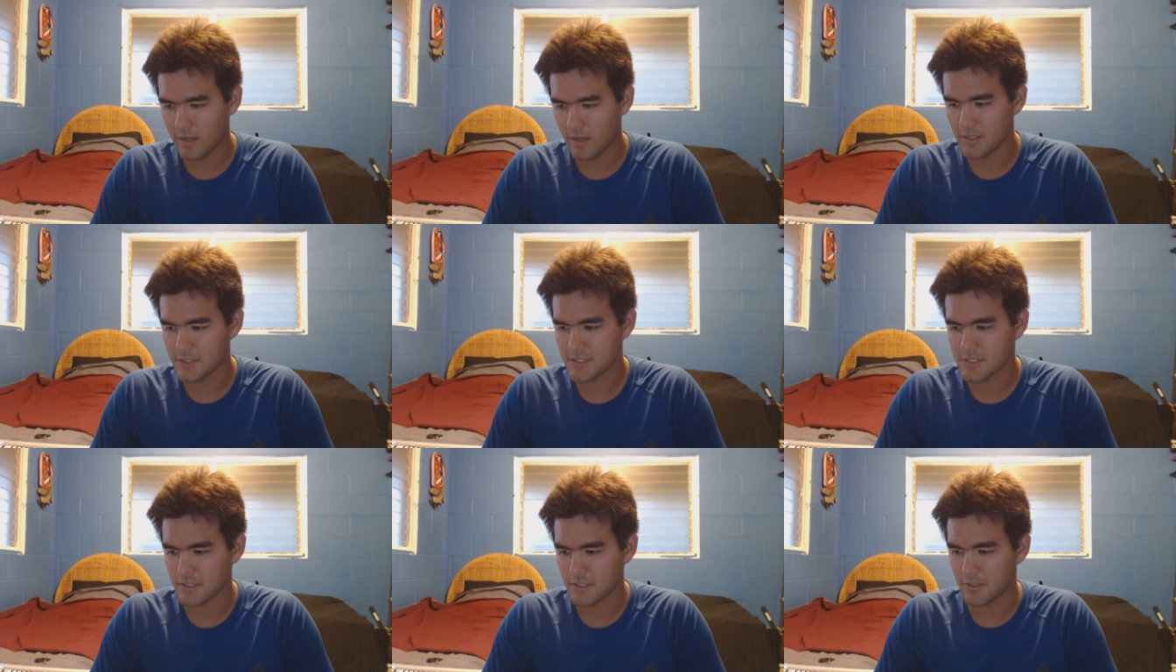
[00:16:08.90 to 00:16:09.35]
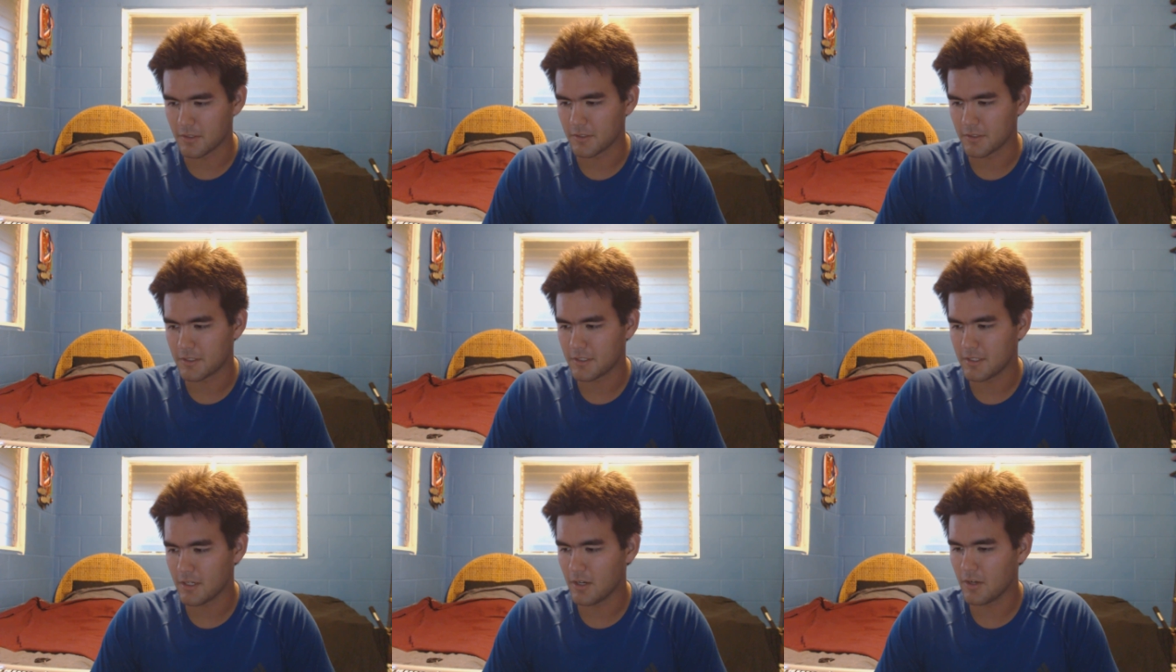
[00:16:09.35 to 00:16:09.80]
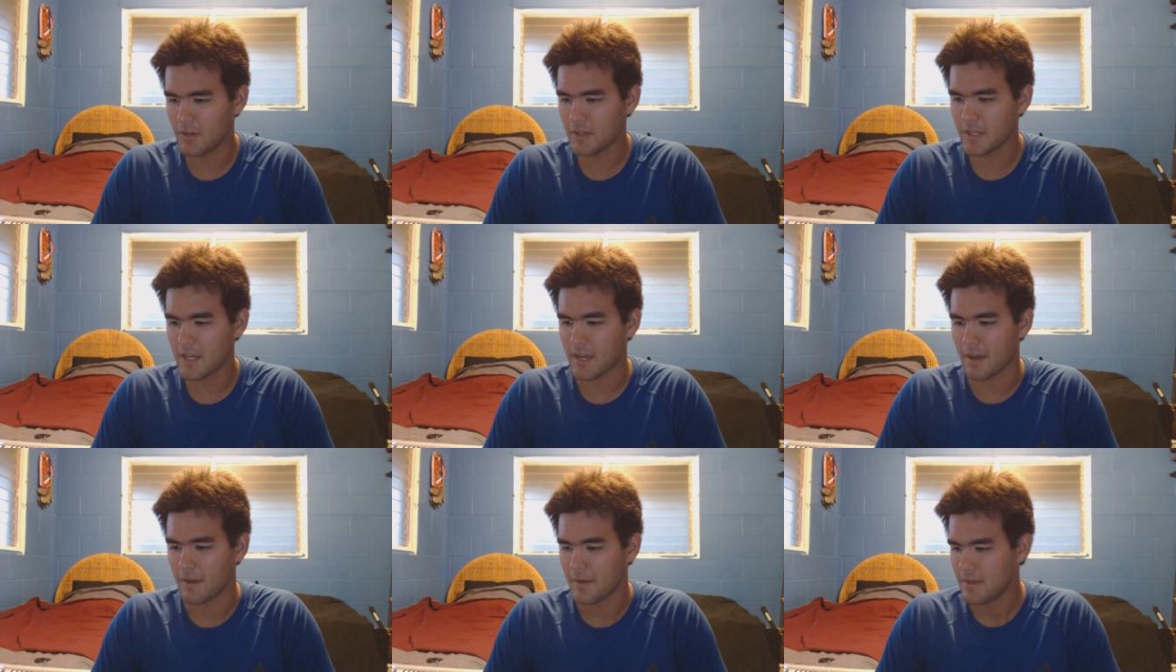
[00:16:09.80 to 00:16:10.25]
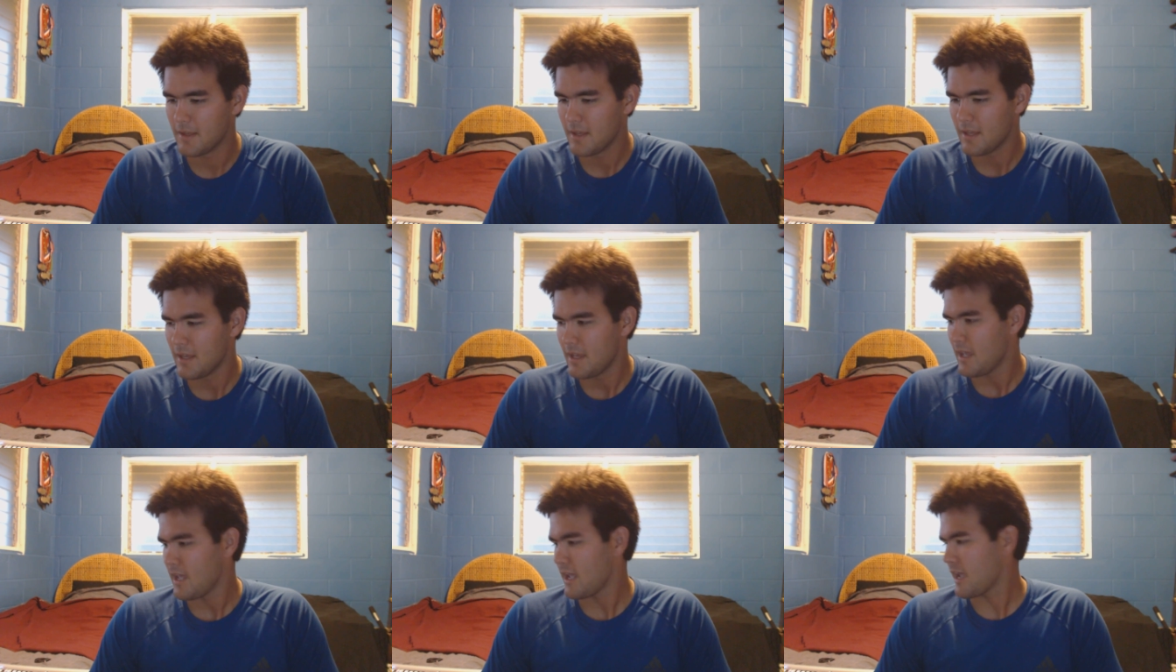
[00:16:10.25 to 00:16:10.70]
Also, oh yeah,
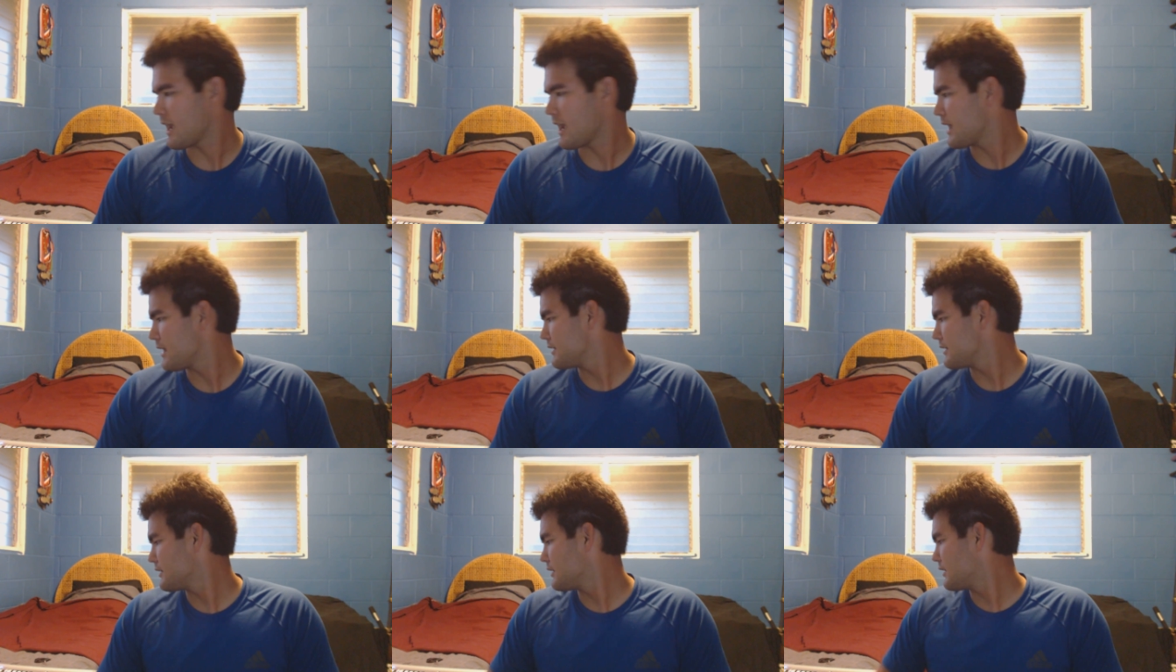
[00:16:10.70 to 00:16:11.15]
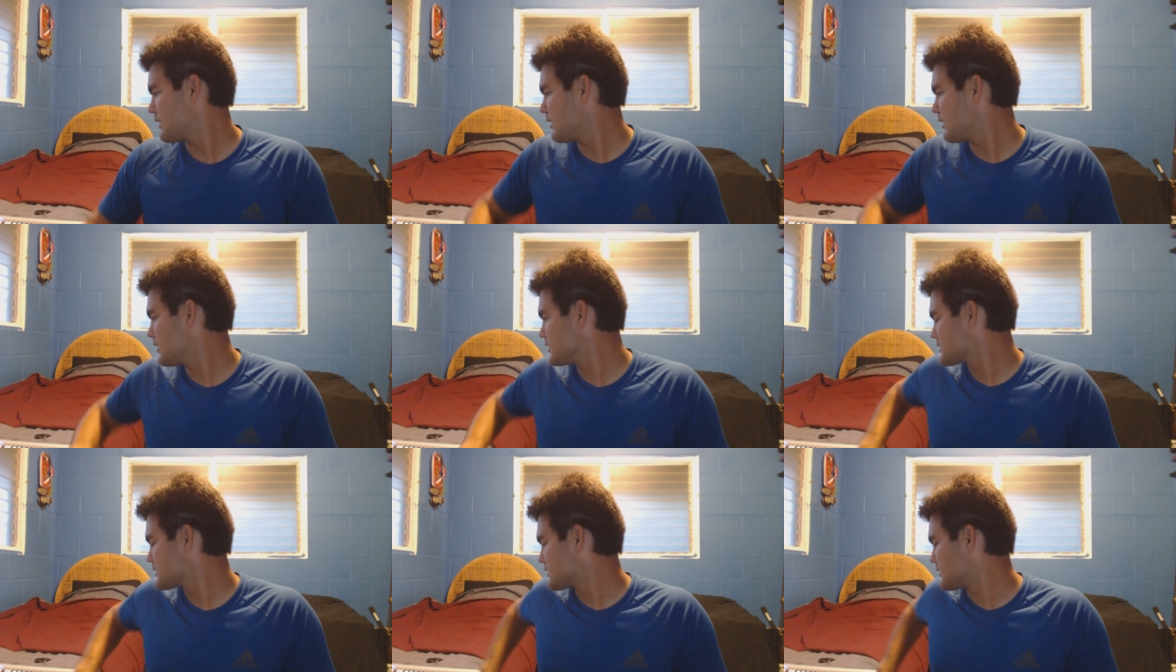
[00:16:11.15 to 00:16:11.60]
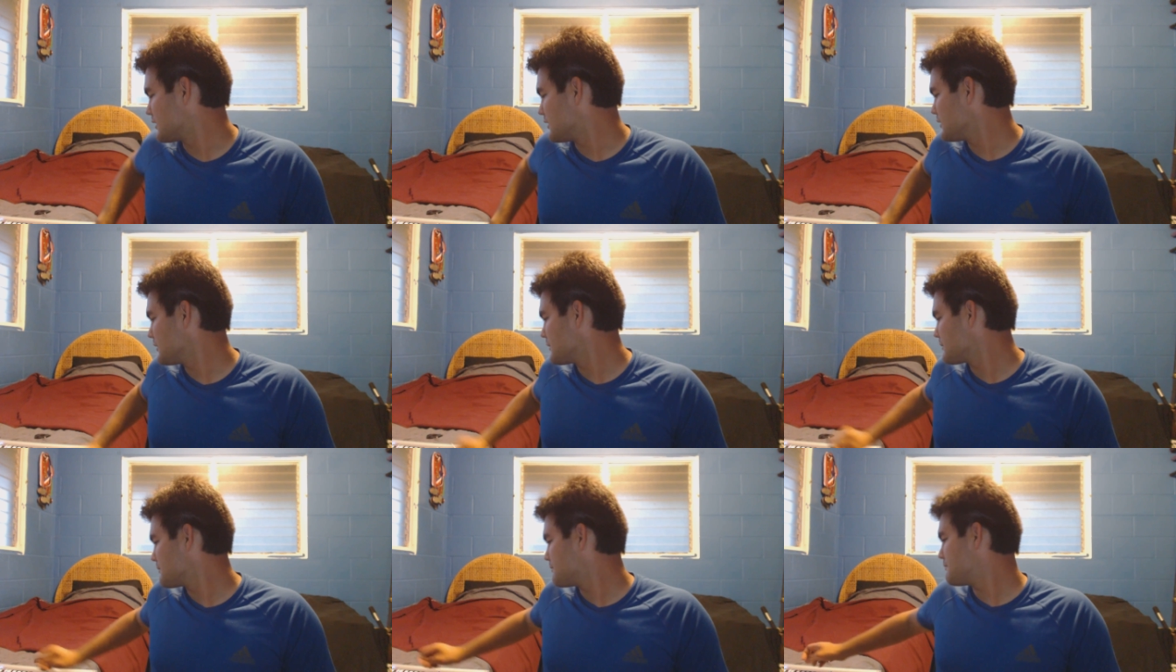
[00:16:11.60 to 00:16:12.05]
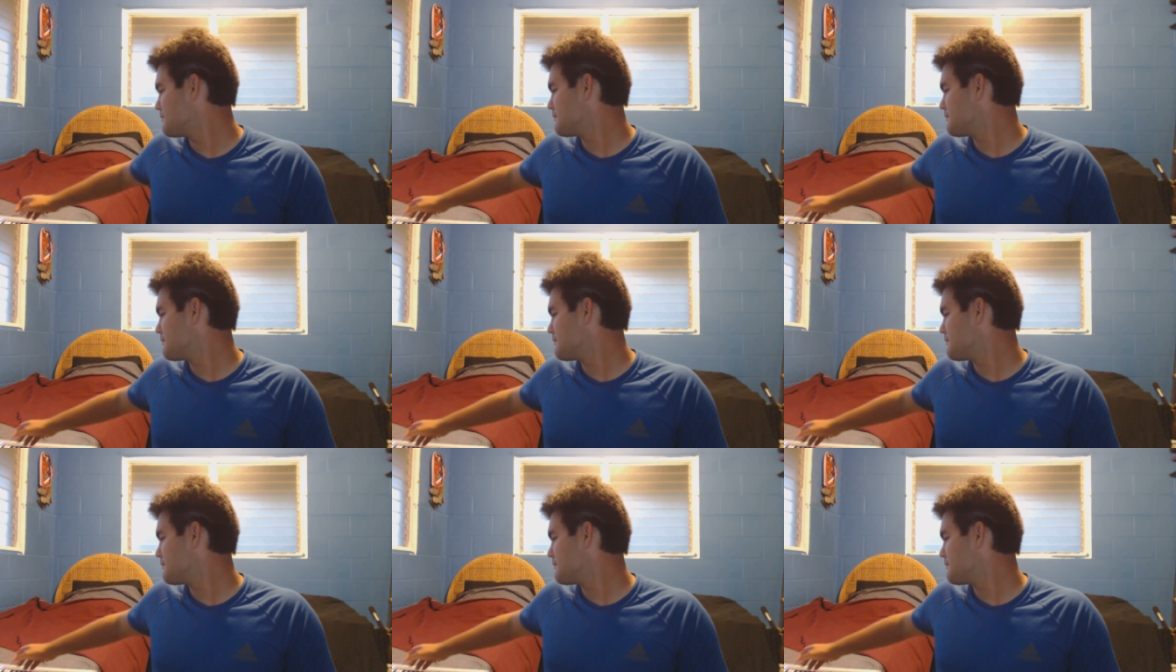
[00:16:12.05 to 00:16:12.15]
and also,